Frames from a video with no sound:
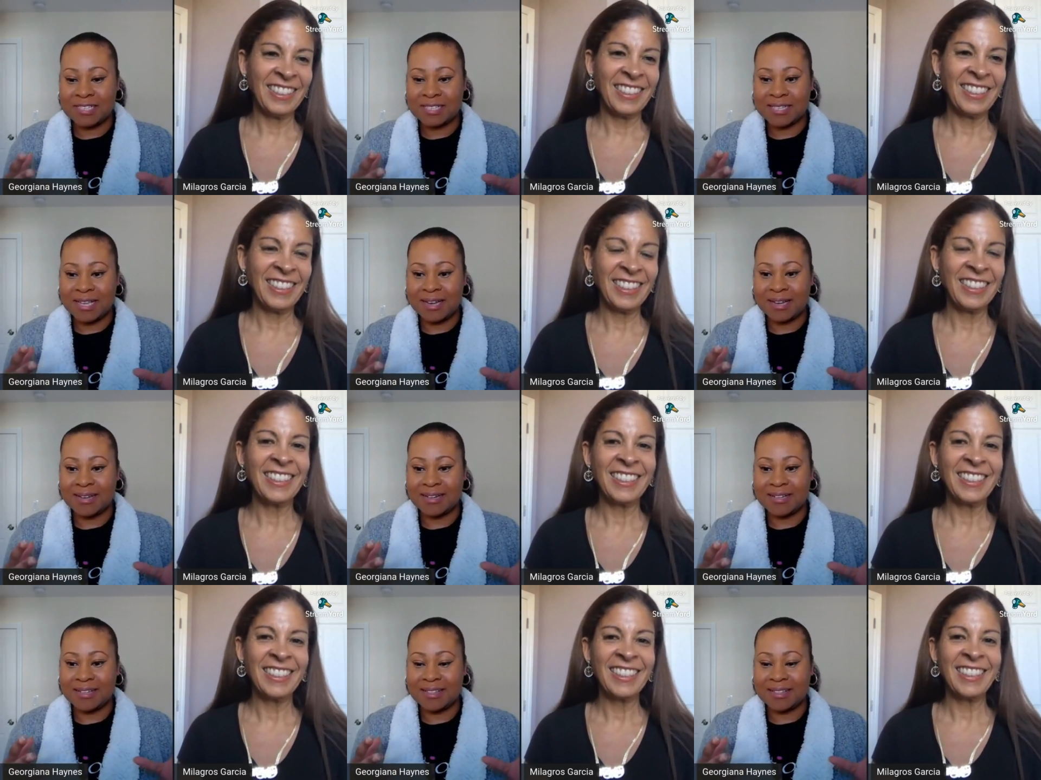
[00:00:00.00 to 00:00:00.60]
Speaker 1: it's like
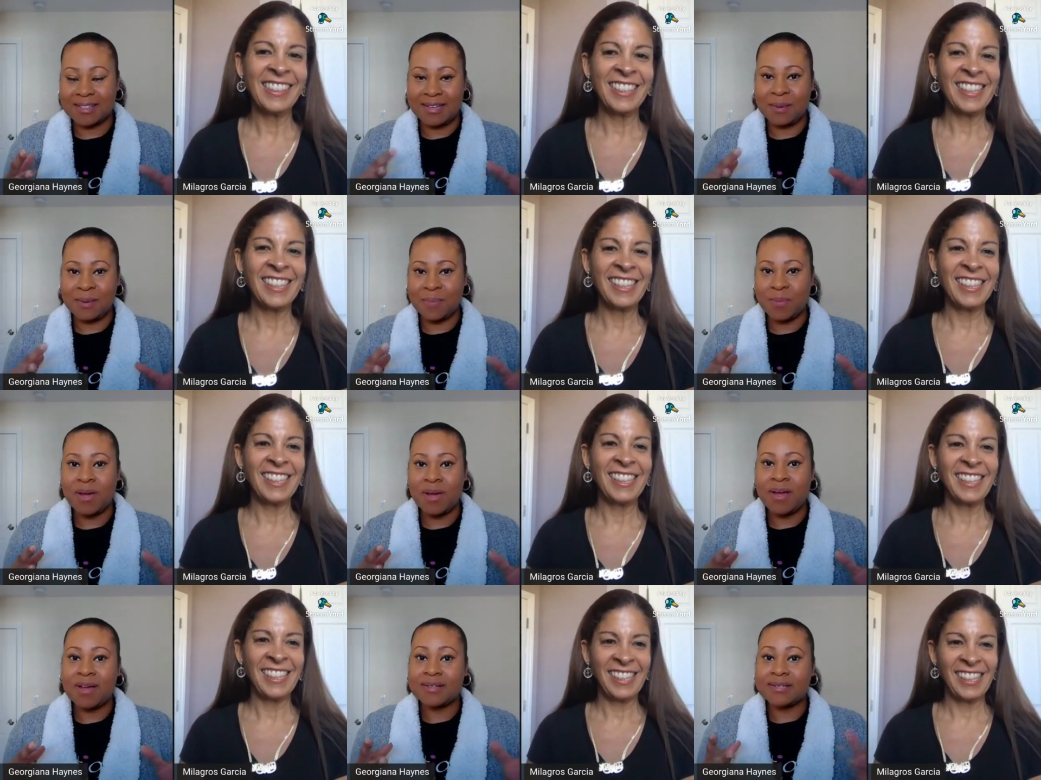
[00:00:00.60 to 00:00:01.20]
a
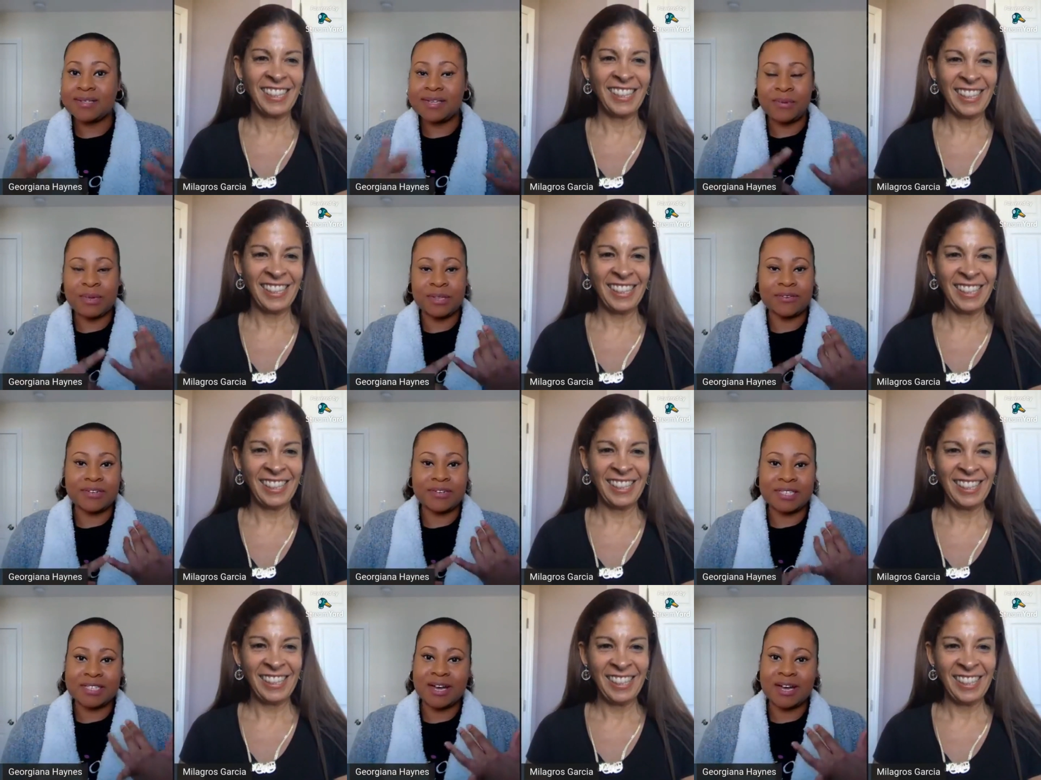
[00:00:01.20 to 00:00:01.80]
theme, whether
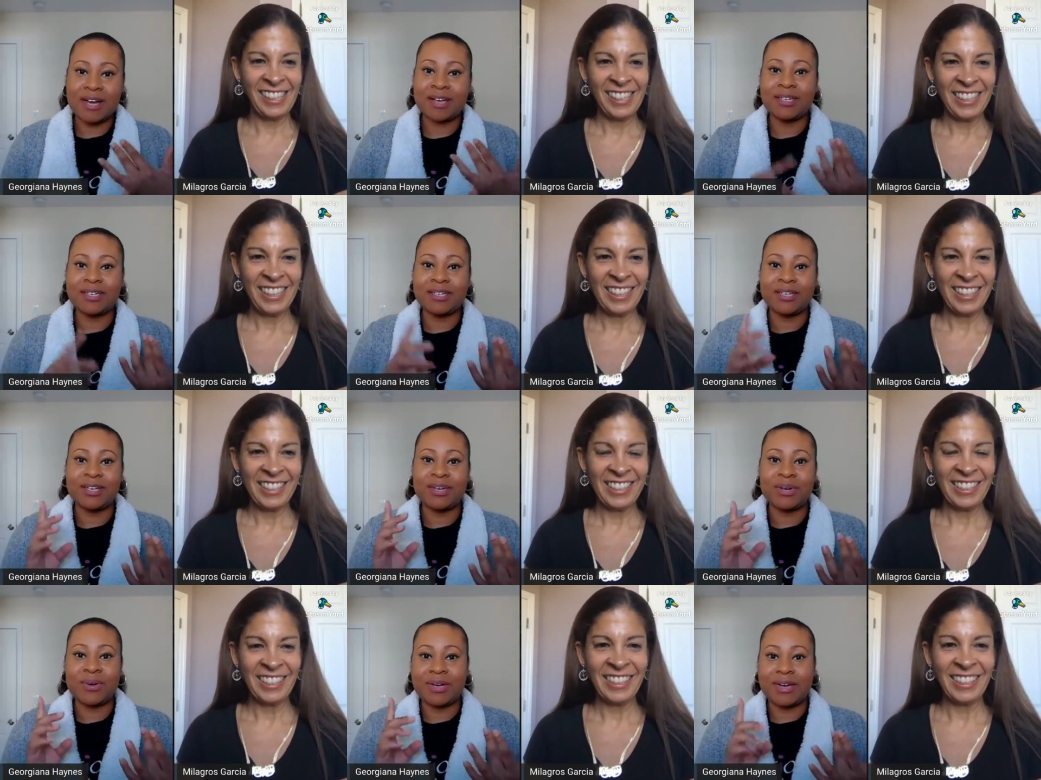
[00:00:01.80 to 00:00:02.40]
it's
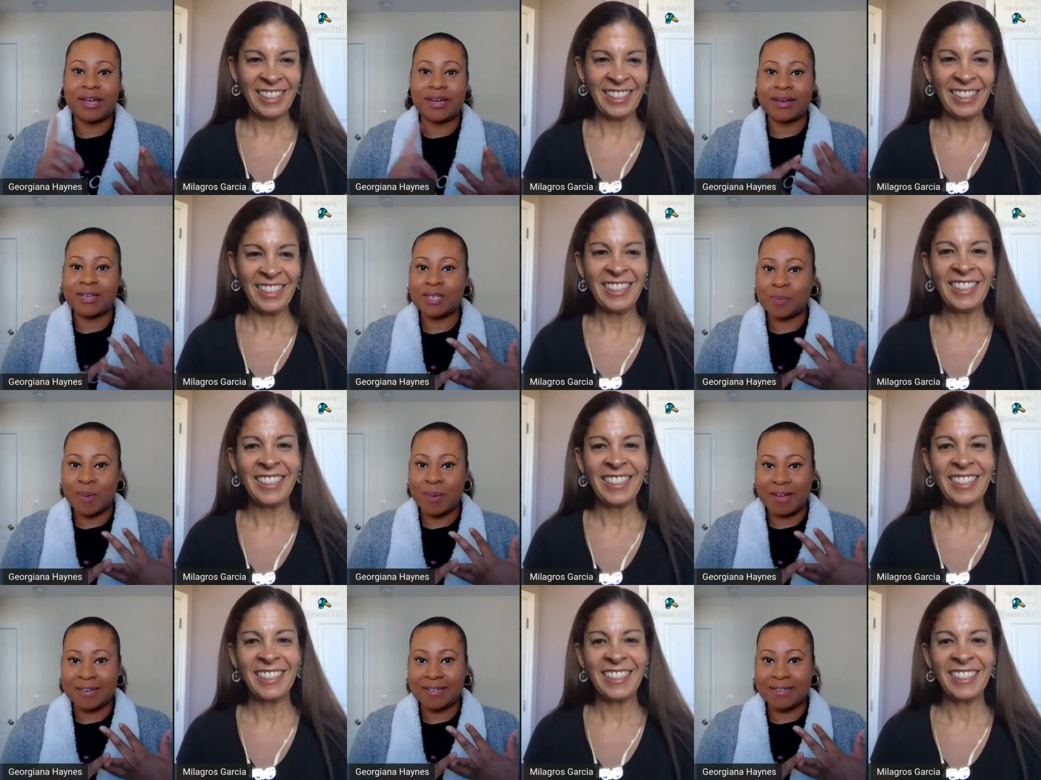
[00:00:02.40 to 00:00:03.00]
color or like a
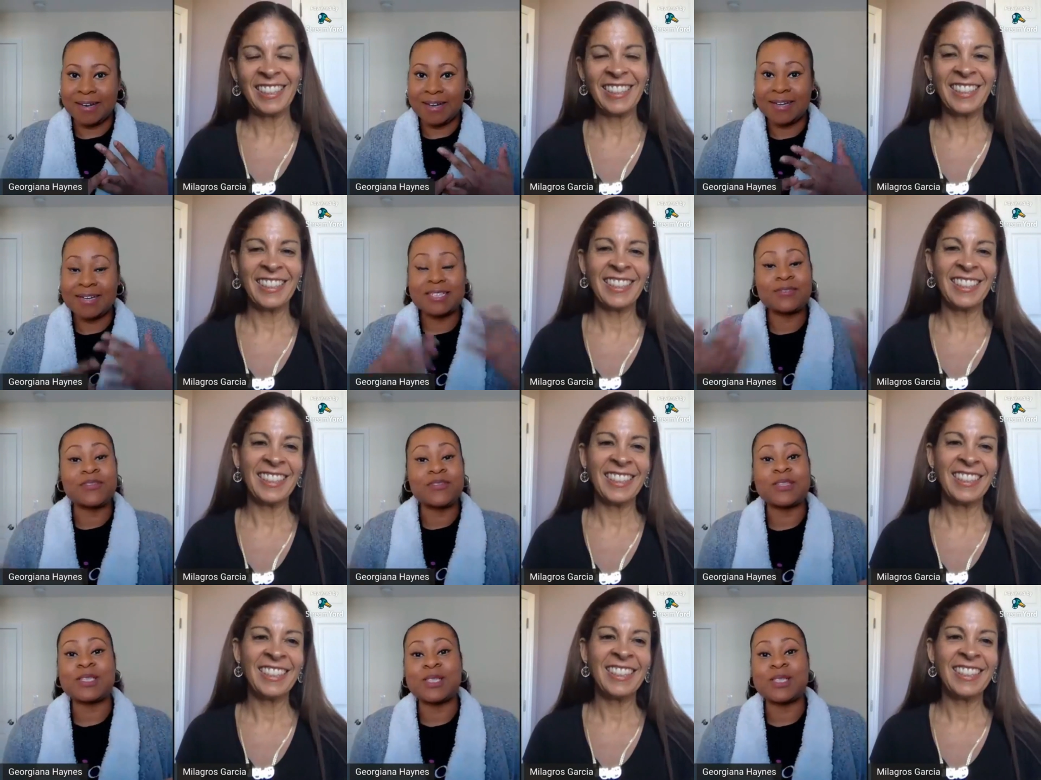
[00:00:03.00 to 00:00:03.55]
spa day. Because if